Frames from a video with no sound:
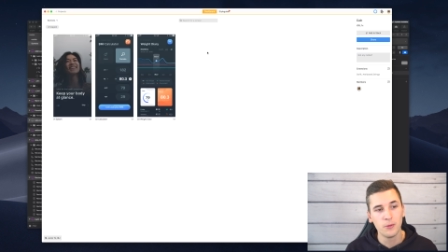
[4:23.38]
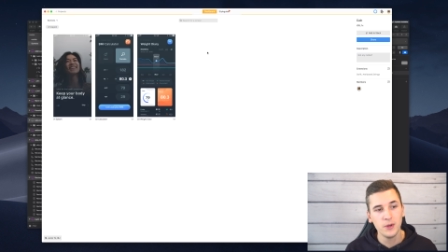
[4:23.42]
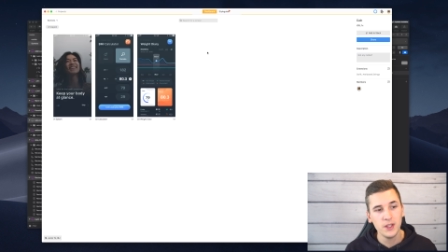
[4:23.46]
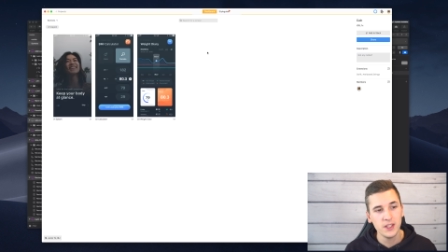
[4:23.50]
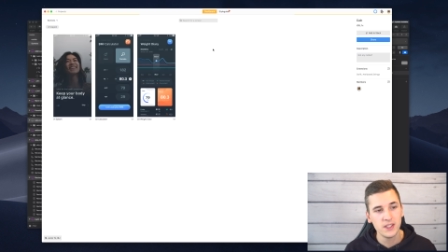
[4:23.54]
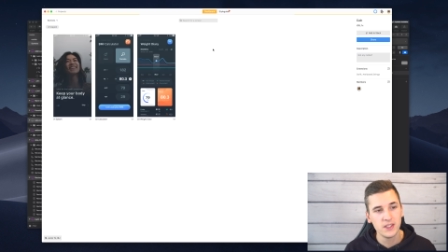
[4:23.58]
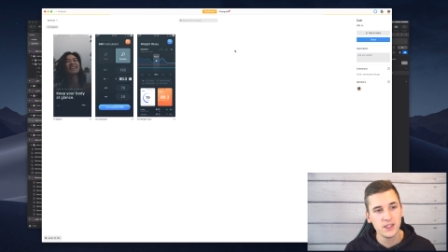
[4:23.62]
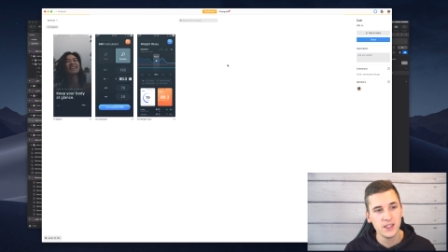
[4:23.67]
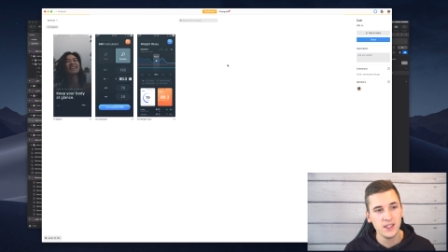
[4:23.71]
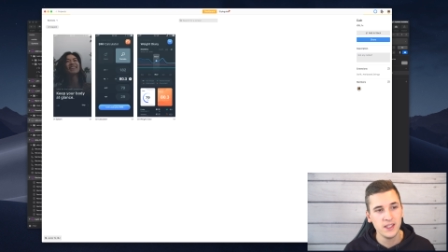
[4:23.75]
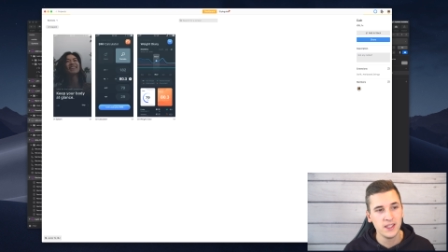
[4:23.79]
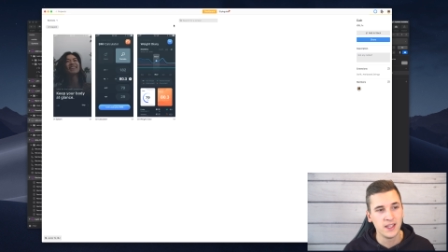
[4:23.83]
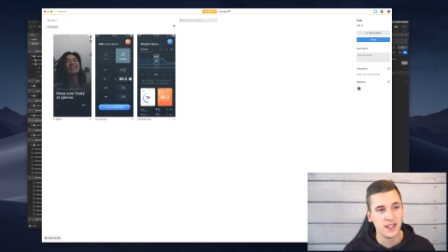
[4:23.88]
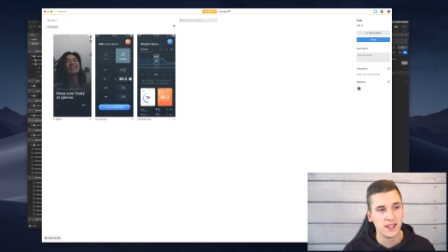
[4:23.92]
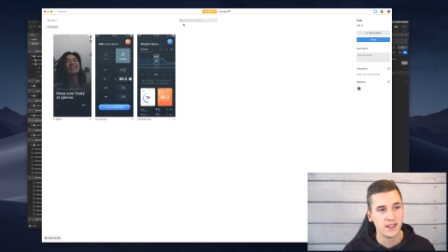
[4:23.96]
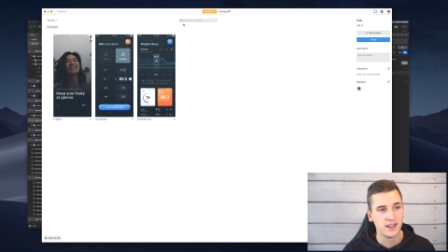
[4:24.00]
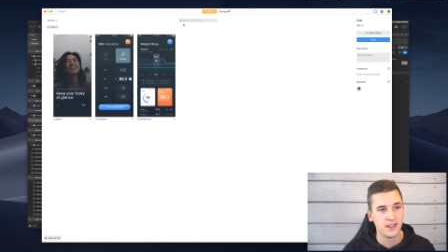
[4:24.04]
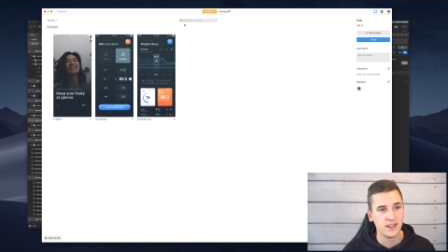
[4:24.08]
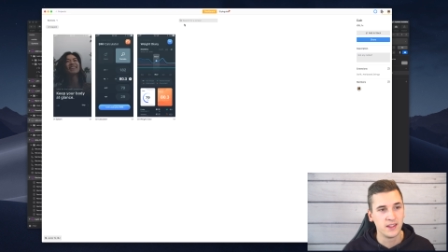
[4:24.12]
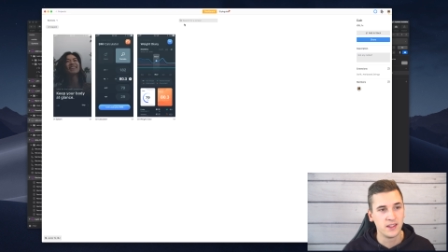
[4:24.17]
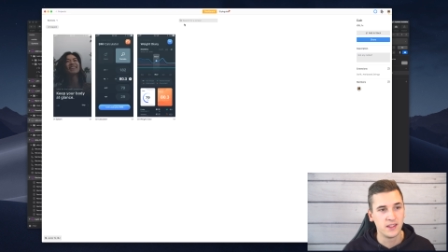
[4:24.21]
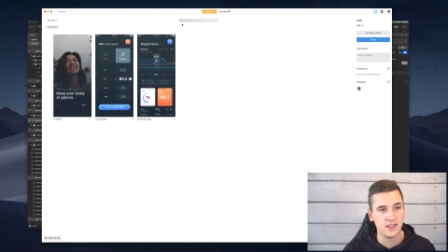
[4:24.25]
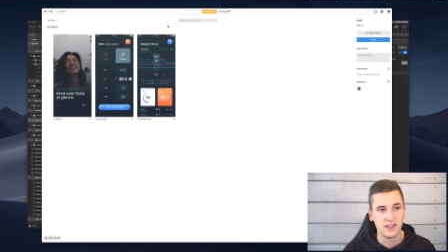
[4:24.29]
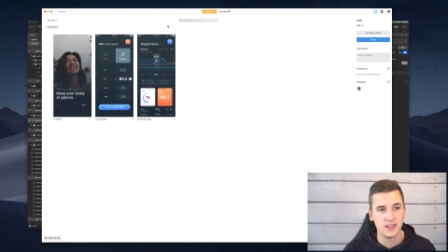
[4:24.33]
we see that
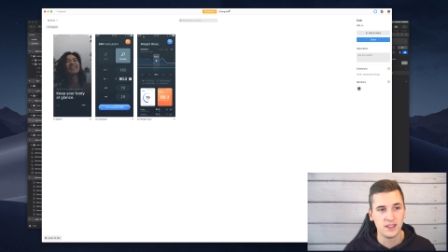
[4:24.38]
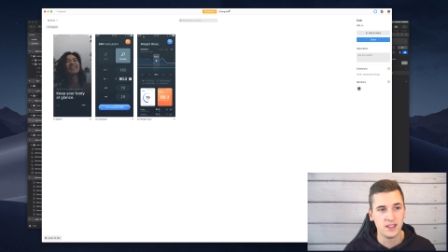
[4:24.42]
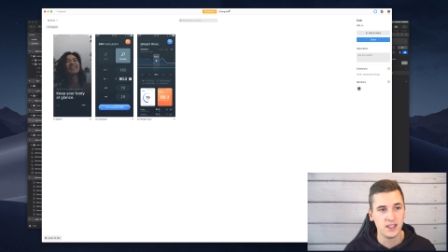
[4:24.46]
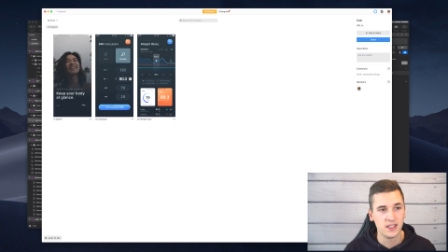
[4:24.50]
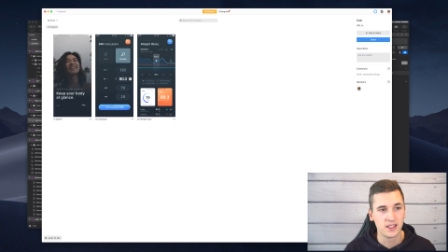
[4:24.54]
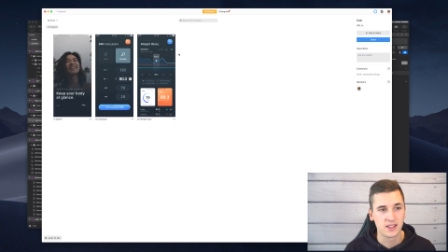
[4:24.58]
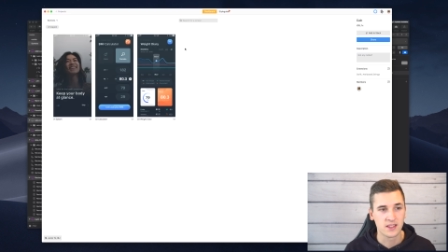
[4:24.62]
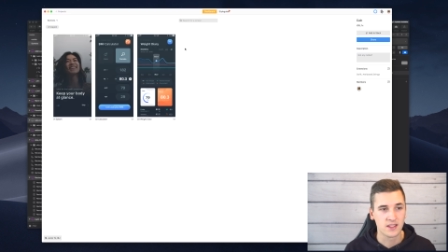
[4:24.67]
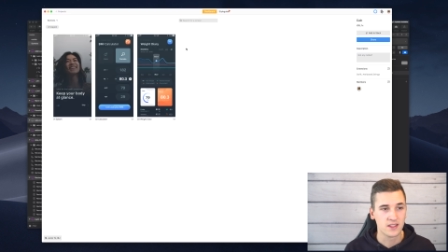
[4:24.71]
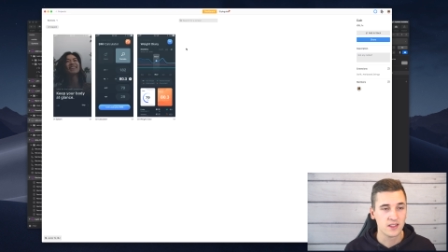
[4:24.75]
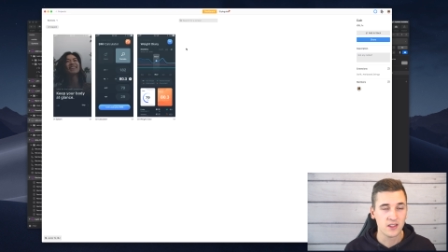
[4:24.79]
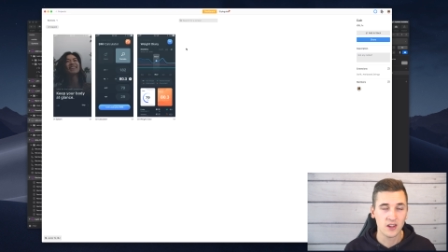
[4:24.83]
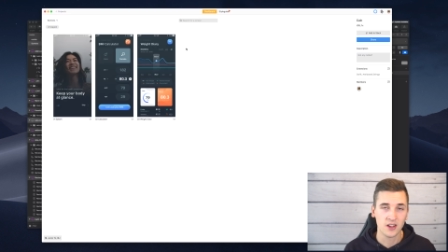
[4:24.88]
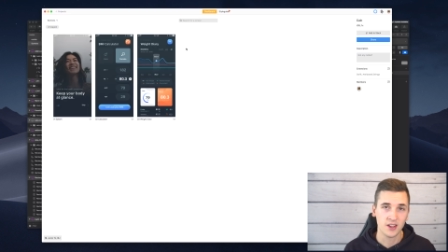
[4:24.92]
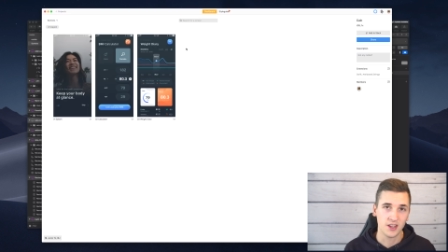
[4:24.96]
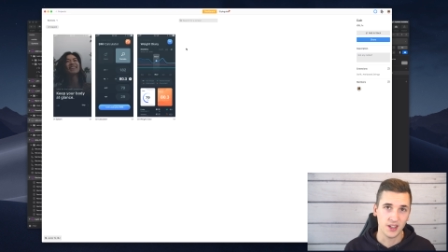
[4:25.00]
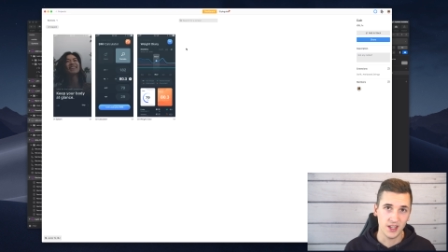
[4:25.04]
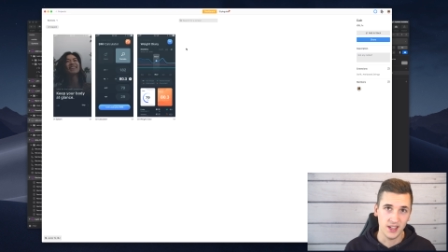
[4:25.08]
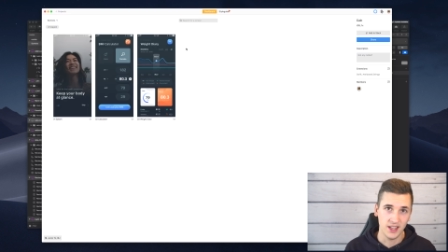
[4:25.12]
it's not